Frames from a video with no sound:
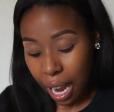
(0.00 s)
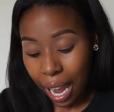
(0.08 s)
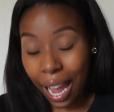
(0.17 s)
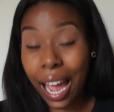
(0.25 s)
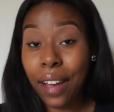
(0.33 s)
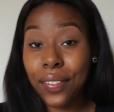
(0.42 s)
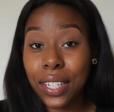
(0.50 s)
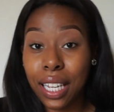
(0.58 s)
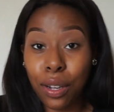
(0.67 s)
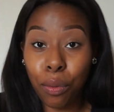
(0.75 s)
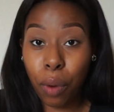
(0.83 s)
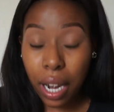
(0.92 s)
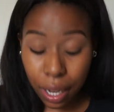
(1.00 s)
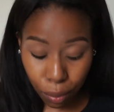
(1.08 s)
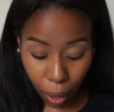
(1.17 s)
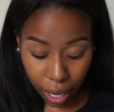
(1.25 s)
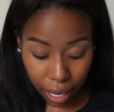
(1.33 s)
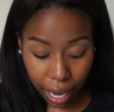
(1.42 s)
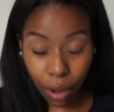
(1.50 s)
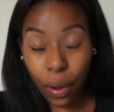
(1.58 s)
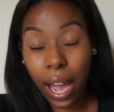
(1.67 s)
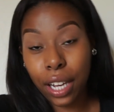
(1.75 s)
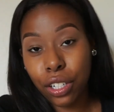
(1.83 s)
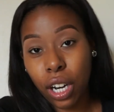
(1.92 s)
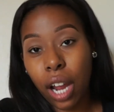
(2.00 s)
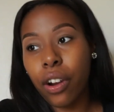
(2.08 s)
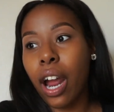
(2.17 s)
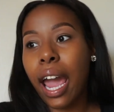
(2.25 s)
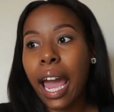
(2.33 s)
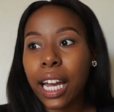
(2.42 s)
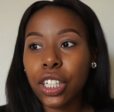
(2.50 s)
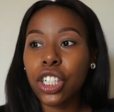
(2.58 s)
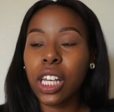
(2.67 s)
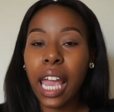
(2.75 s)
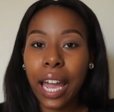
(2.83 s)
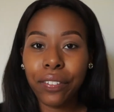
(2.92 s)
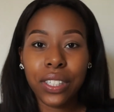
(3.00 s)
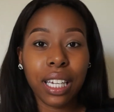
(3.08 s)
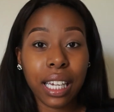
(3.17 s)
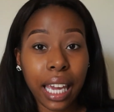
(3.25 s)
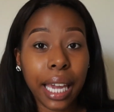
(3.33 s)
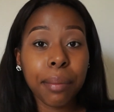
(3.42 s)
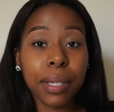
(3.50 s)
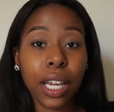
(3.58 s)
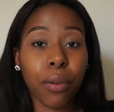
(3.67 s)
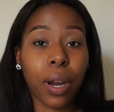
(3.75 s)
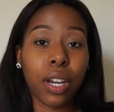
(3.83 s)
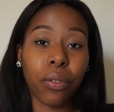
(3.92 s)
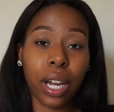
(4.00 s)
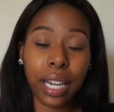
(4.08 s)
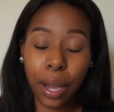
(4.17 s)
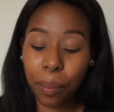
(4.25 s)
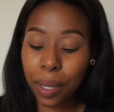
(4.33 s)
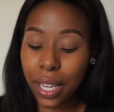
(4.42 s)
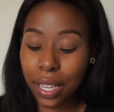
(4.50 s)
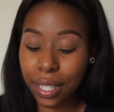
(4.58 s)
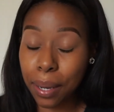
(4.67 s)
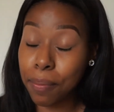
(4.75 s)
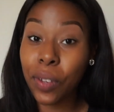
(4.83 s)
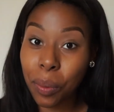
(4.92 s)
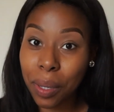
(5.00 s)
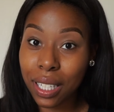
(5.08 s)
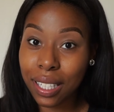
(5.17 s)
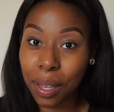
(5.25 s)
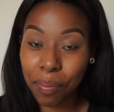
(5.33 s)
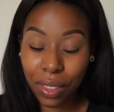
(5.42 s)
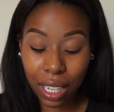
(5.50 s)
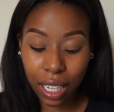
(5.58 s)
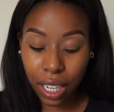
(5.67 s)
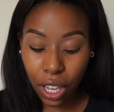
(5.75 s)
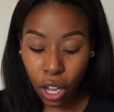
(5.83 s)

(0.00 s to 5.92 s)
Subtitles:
I have to get ready right now. I actually have to get game day ready right now because I'm filming something